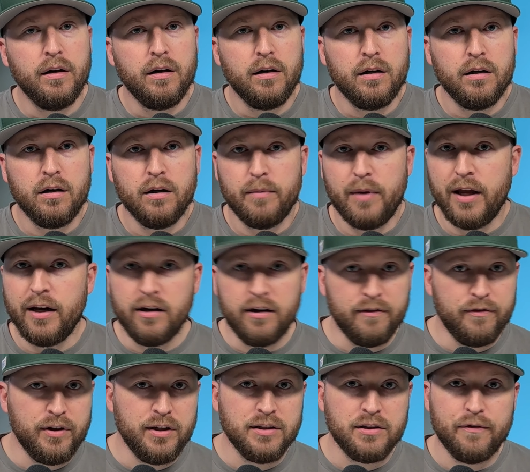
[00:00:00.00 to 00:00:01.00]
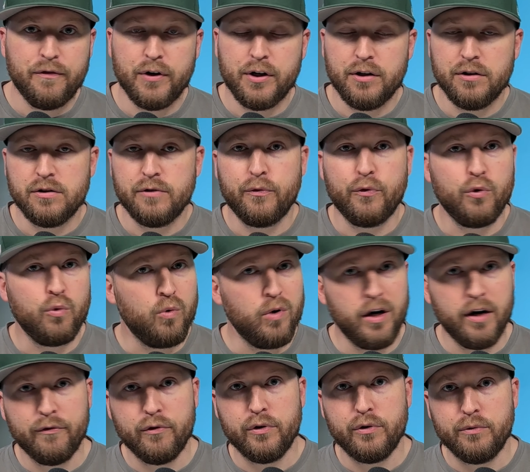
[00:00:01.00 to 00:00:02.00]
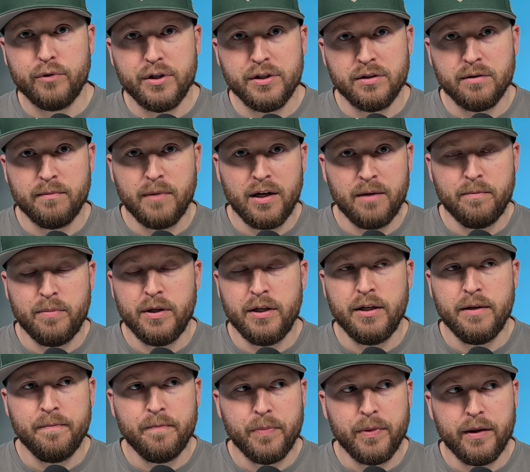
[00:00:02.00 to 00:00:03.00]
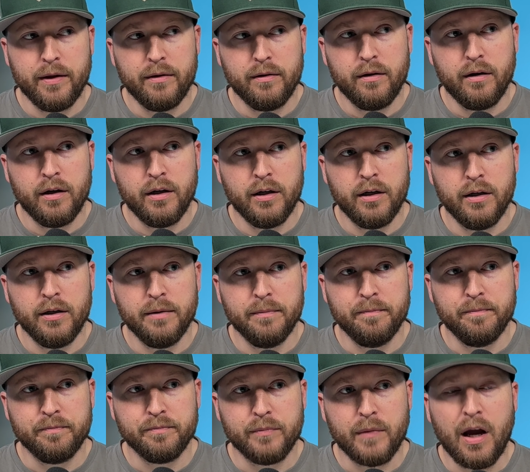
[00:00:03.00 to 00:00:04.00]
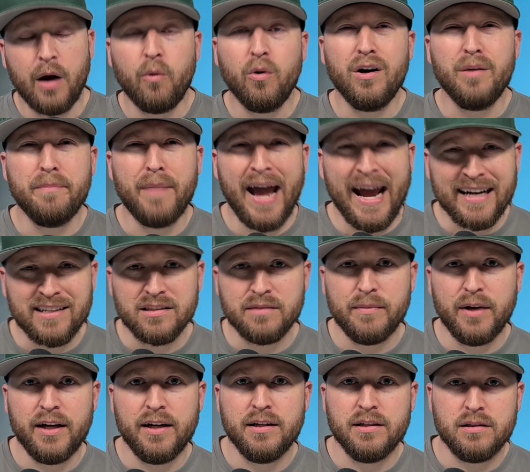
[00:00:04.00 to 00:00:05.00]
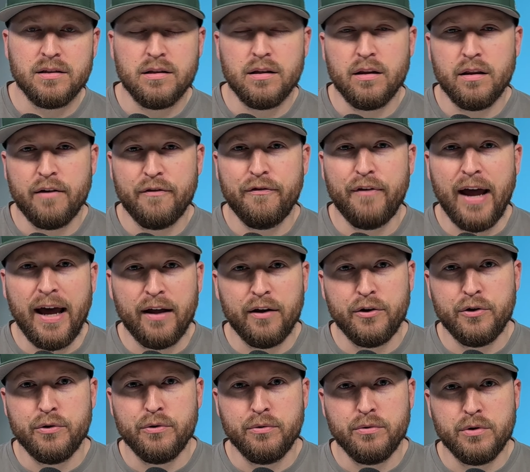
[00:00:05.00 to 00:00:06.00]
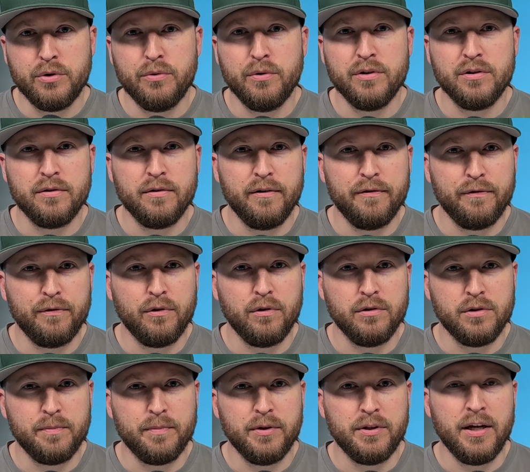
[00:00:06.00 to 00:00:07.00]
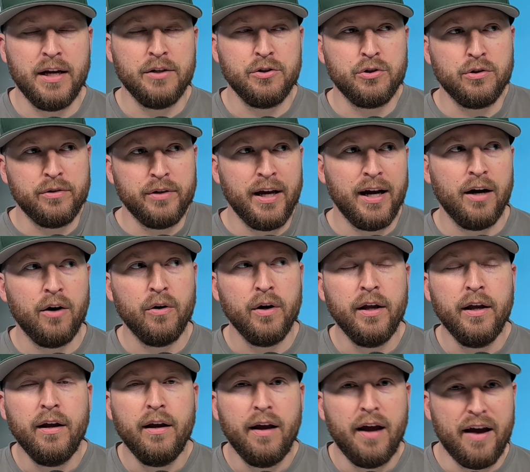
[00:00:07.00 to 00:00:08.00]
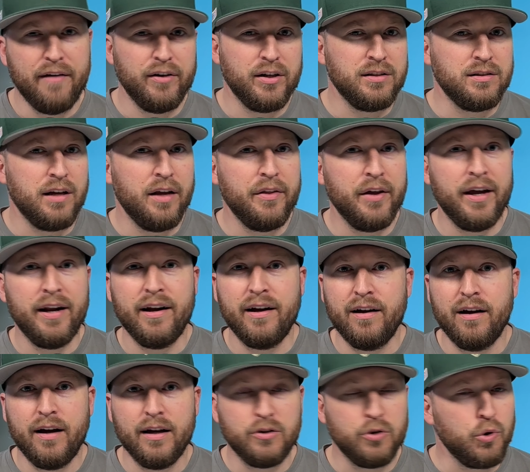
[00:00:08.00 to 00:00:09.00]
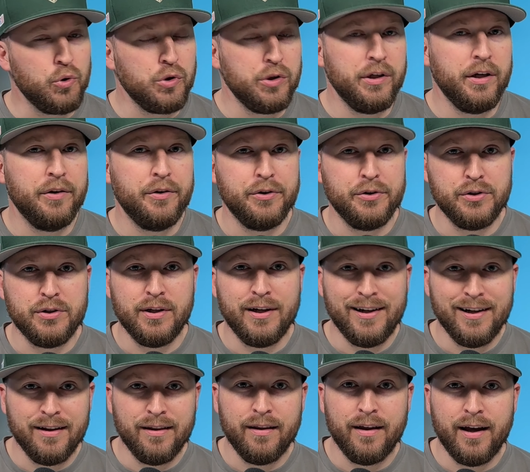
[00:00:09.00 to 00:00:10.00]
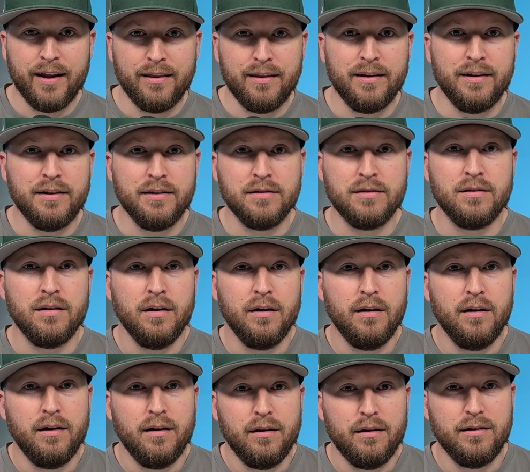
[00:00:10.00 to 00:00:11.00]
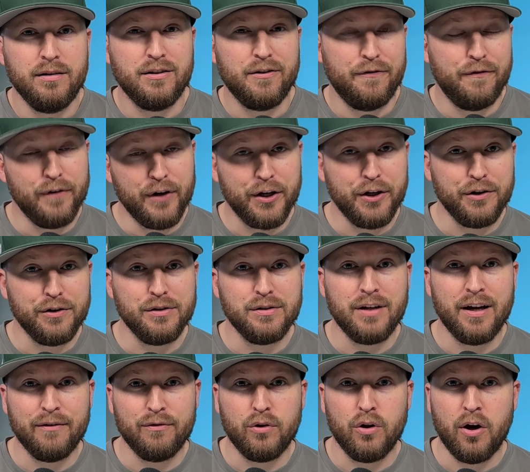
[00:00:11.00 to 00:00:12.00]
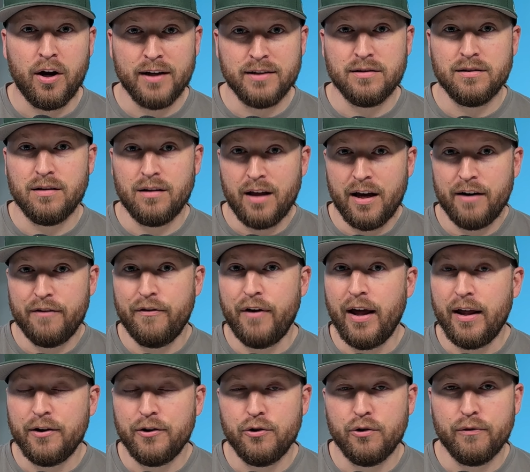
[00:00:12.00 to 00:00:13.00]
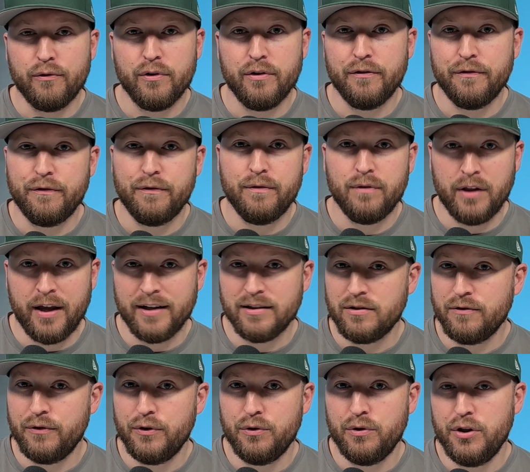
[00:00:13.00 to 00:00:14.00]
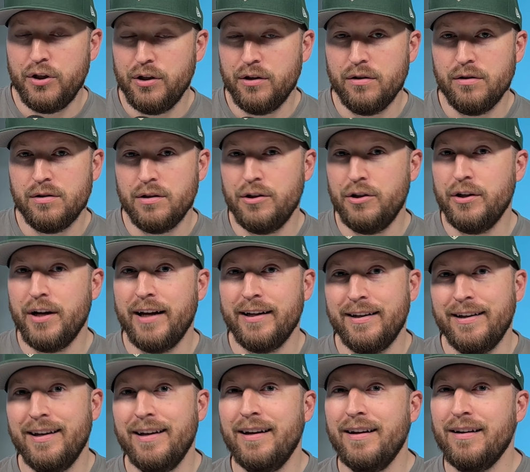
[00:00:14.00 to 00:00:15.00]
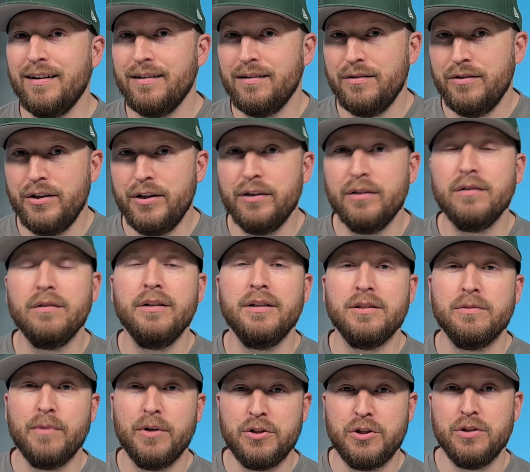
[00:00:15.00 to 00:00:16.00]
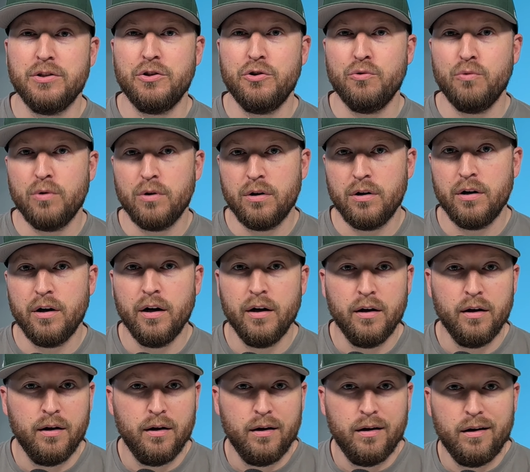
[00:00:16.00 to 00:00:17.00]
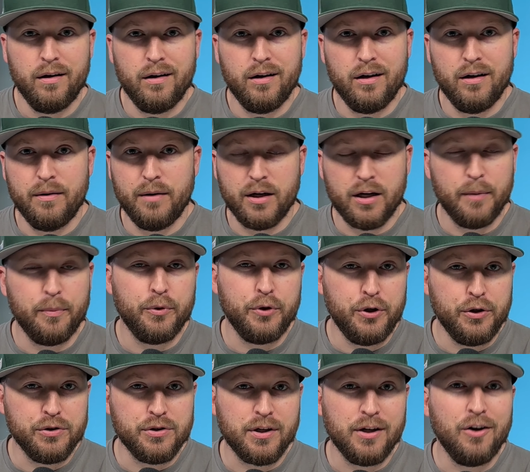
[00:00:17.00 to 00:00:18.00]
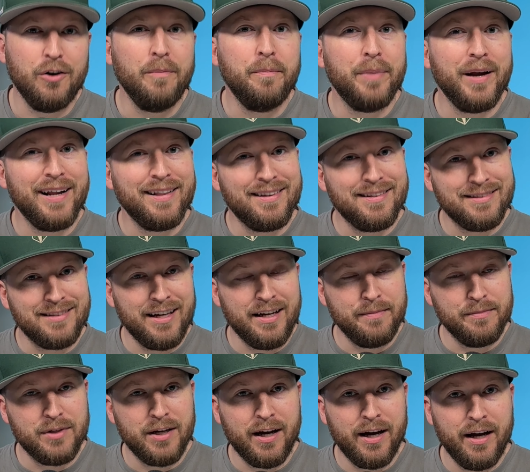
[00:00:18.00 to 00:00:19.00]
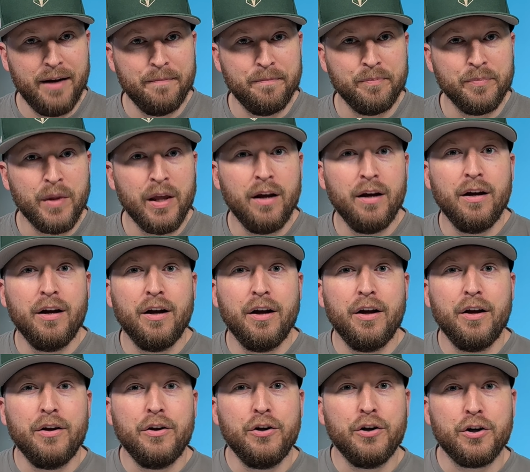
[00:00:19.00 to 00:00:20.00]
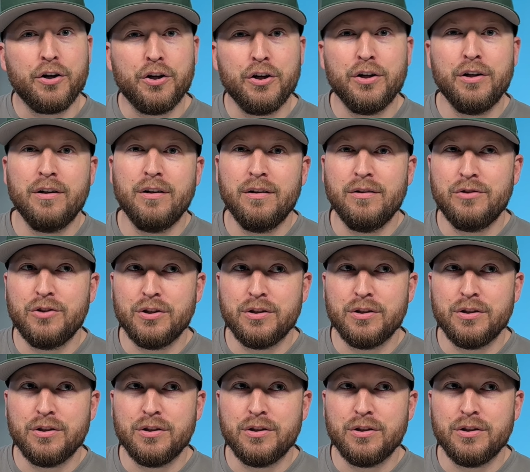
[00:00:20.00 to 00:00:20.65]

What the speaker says: any of these figures for whatever the reason may be, I want to maximize the value to its fullest potential. Now, having said that, I totally understand that these figures have lost a lot of value over the last few years, and you're not getting nearly as much as you were a couple years ago. But at the same time, you're gonna